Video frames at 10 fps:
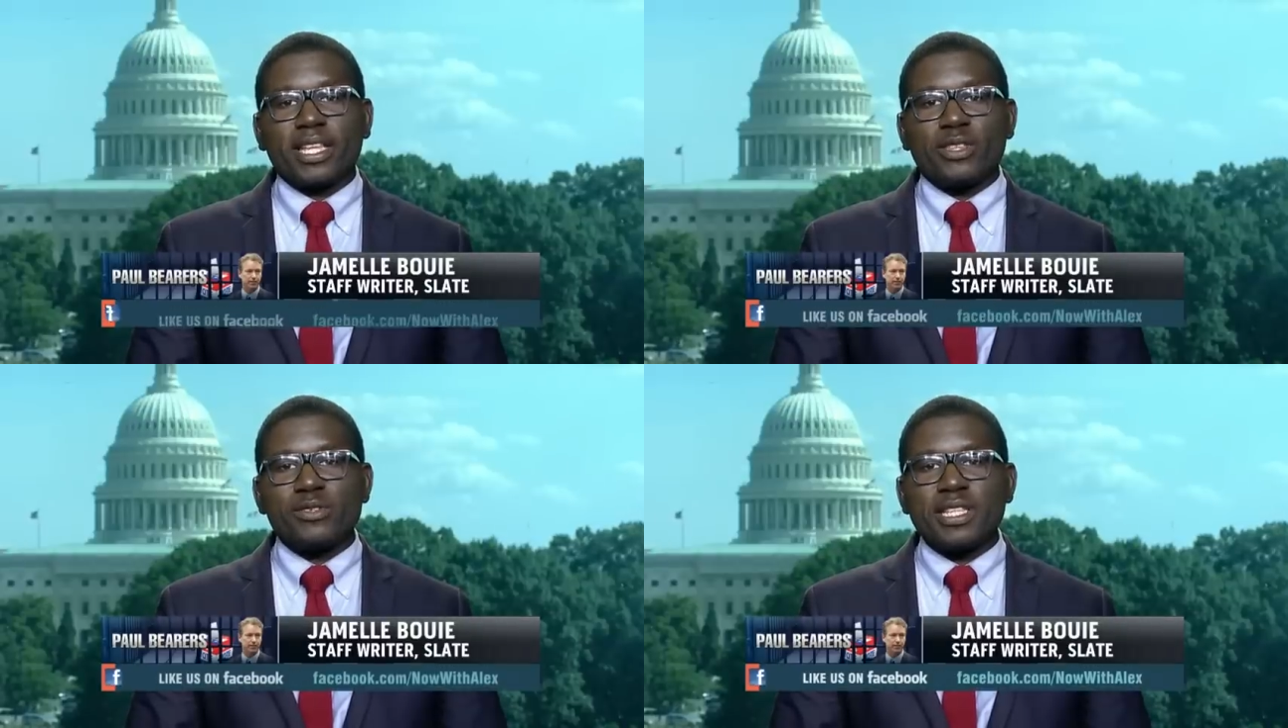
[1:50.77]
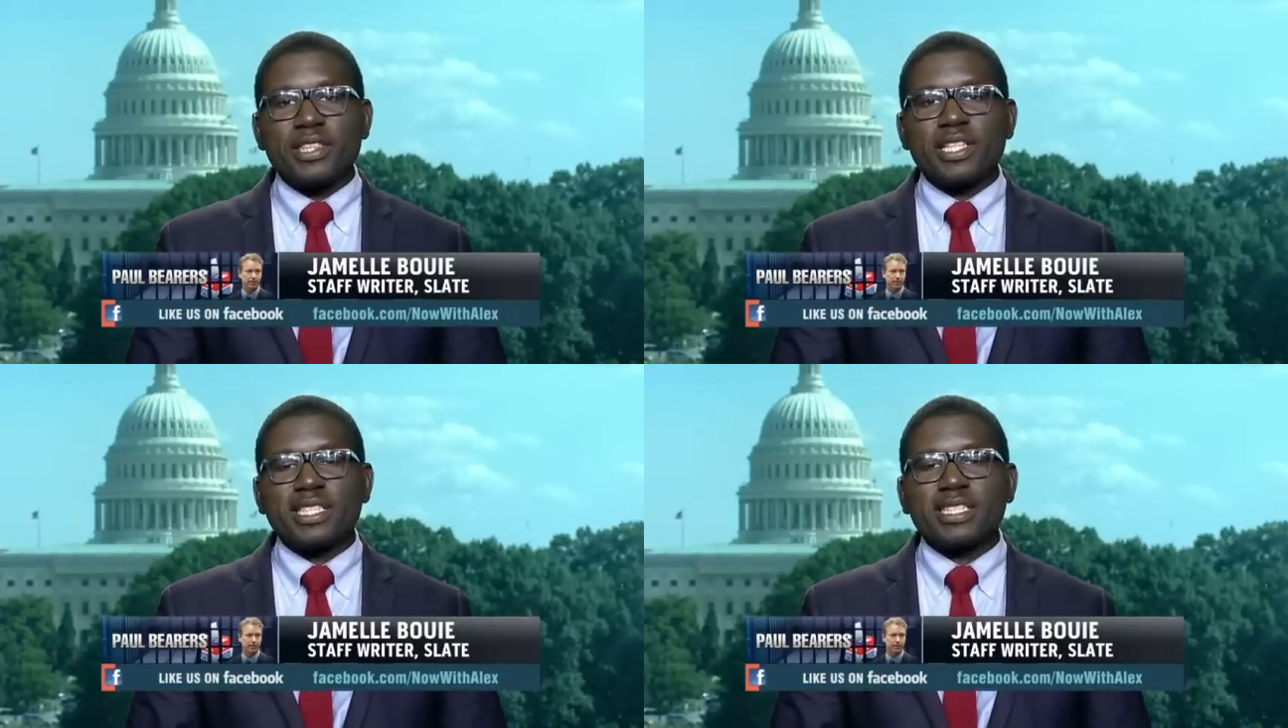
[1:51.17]
Like, there's
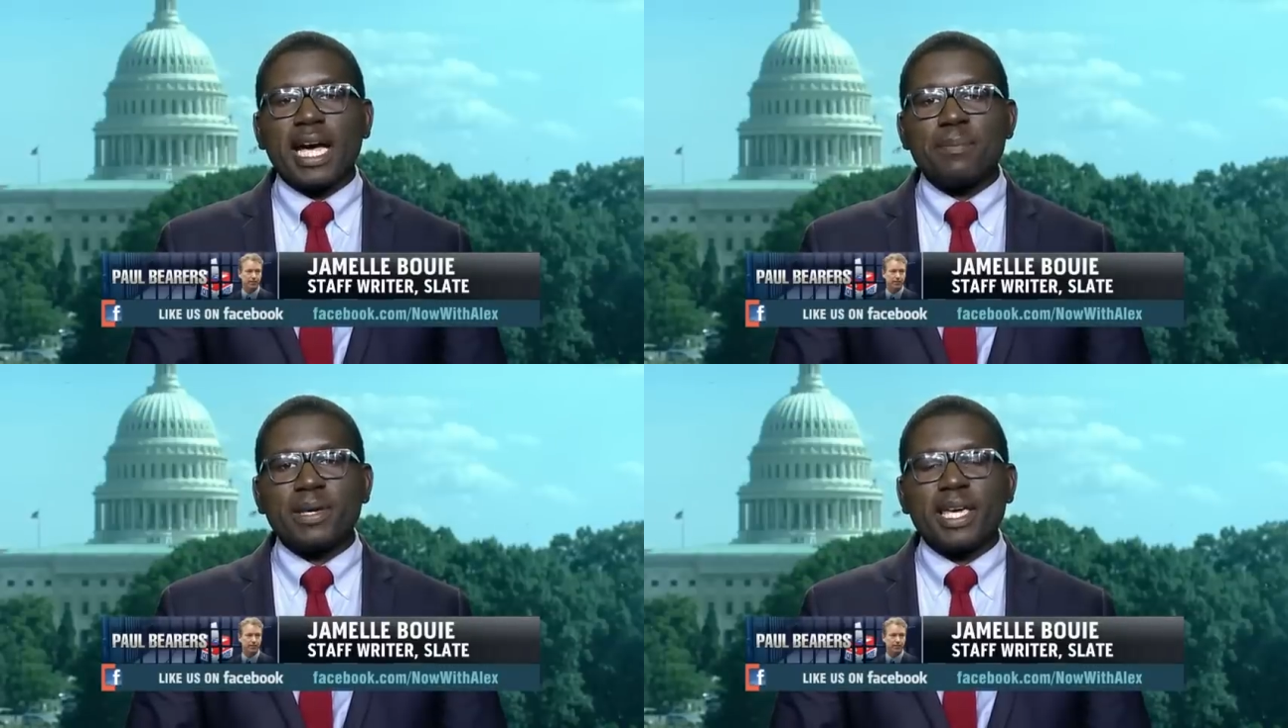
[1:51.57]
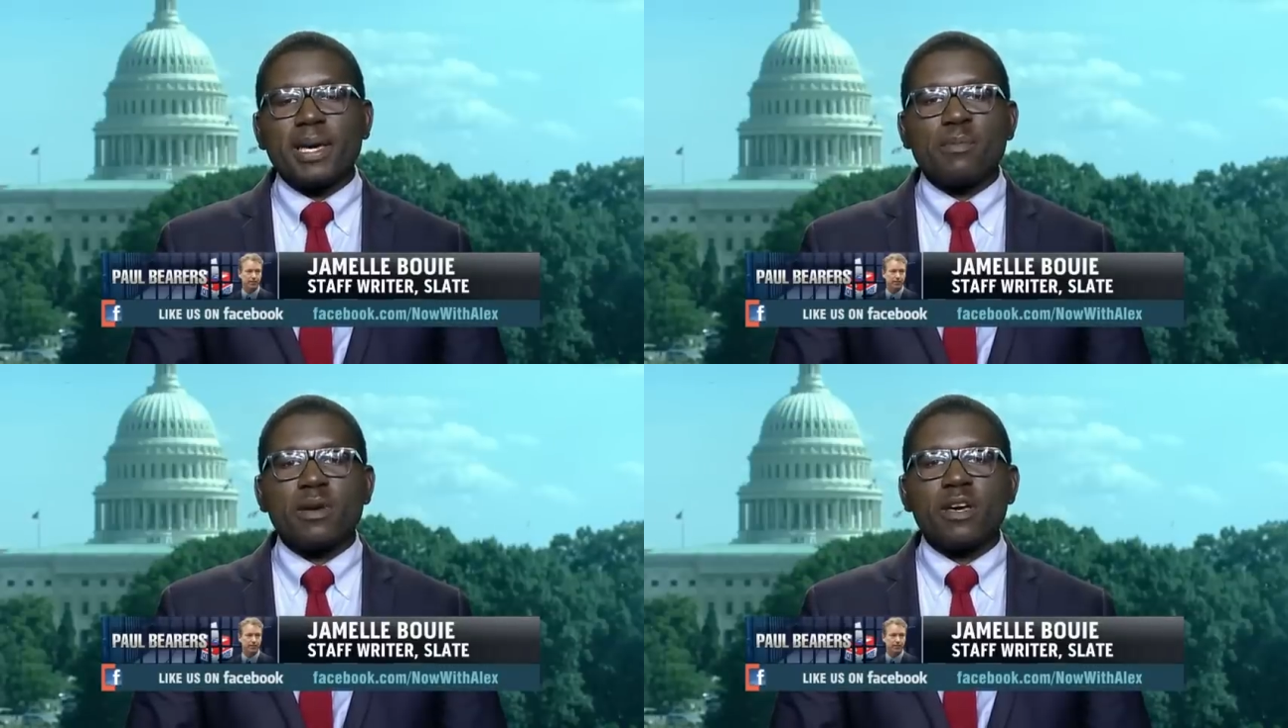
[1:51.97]
nothing stopping
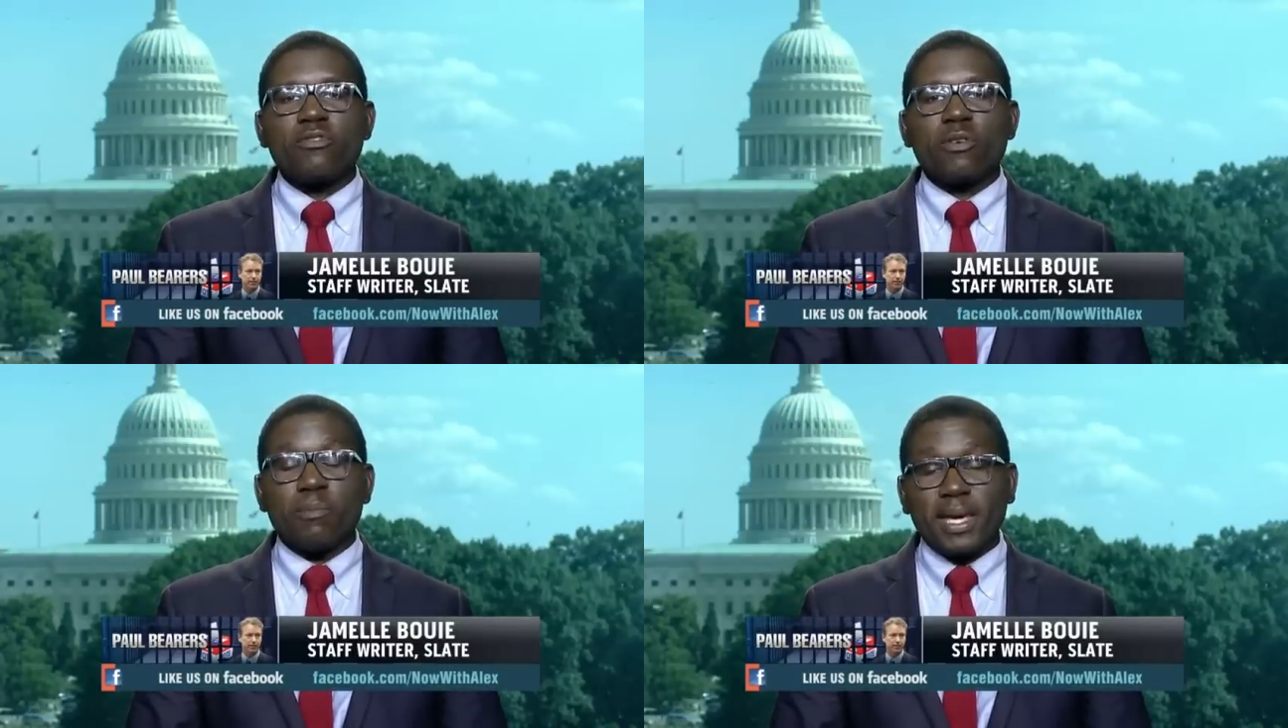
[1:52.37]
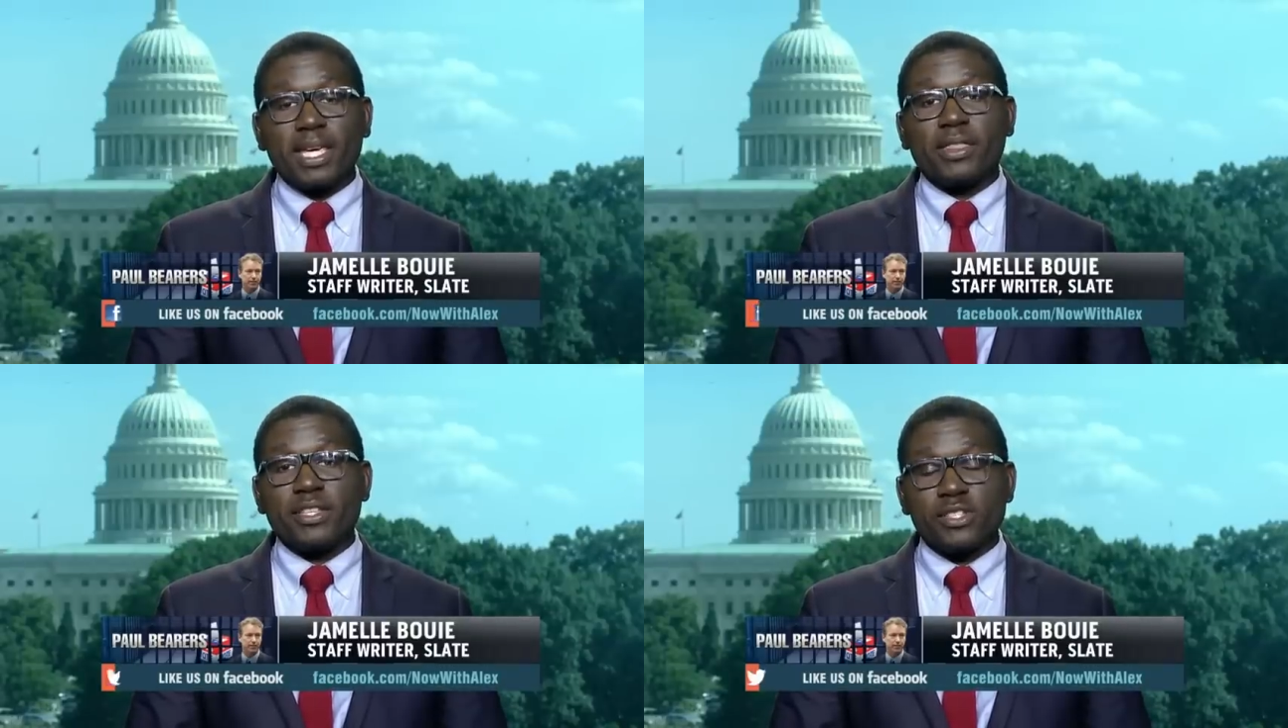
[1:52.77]
him from
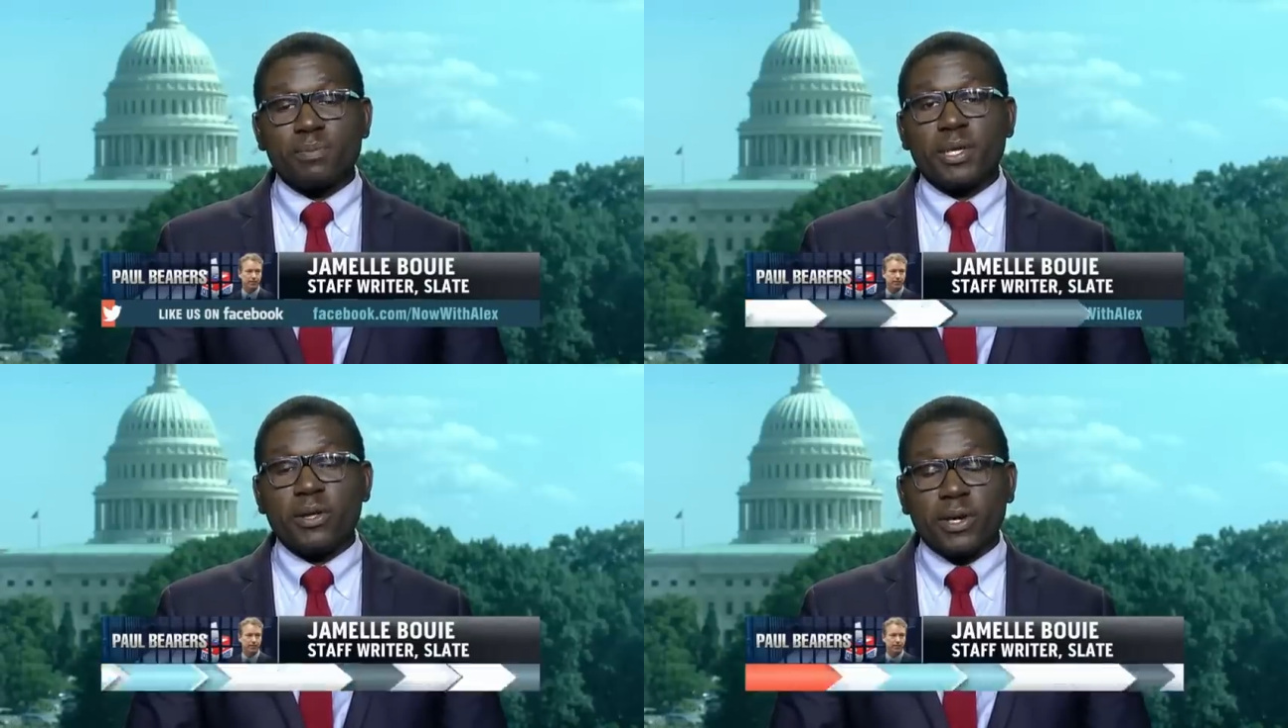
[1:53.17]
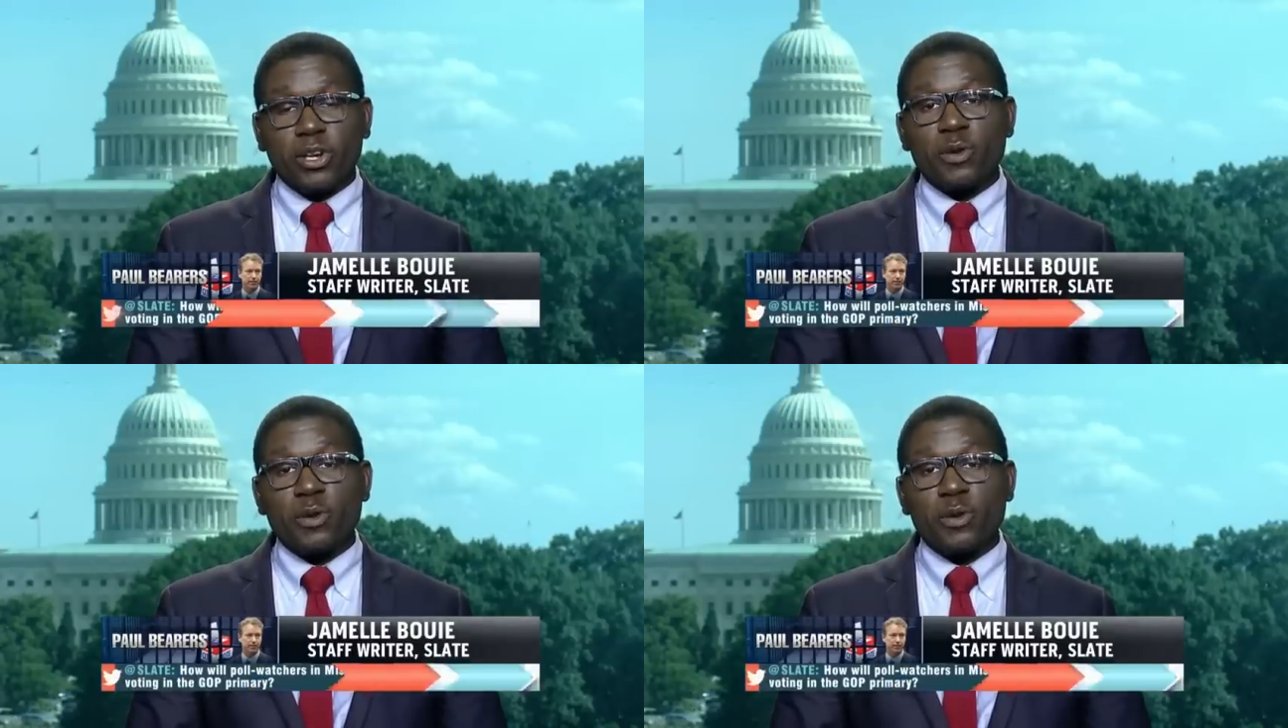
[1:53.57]
making this appeal,